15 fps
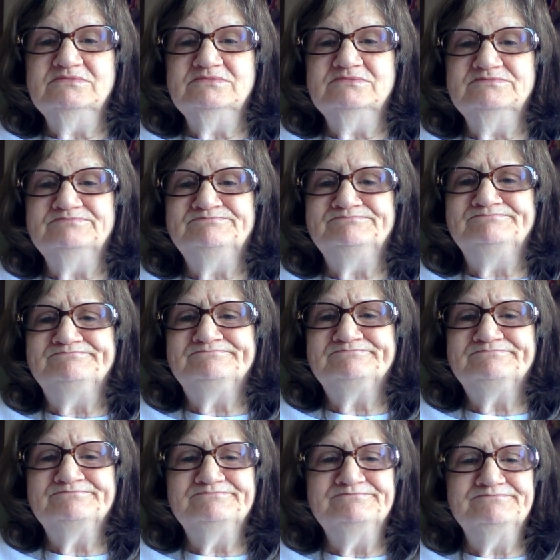
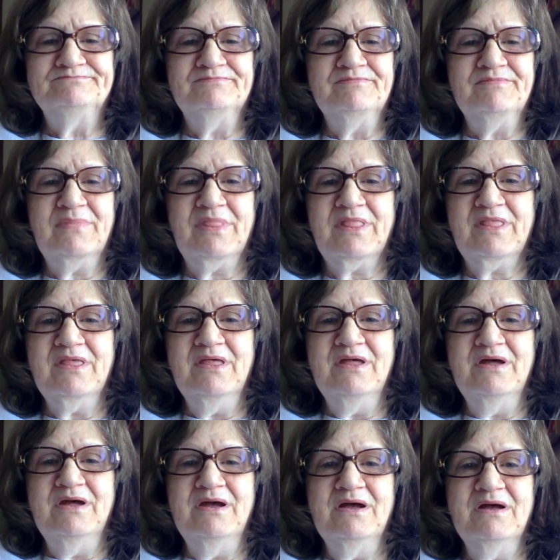
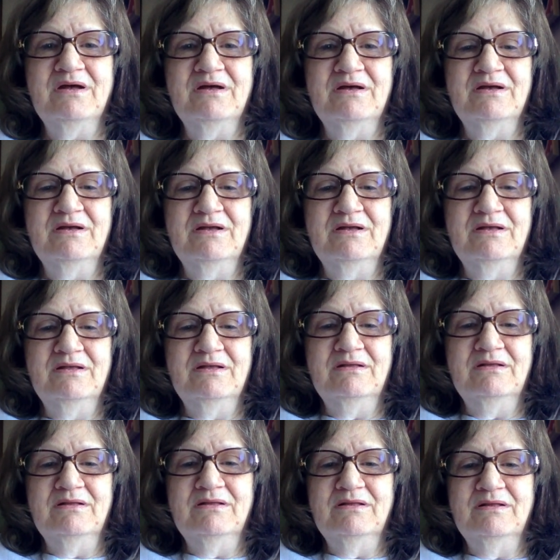[no speech]